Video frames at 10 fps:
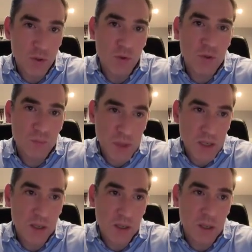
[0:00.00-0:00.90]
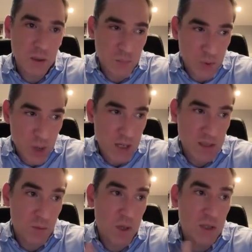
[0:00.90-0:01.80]
Do you speak in their
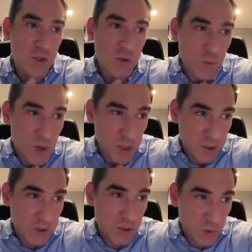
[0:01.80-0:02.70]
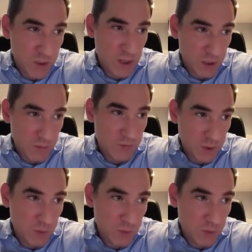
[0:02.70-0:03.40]
praise the way that you would want yourself?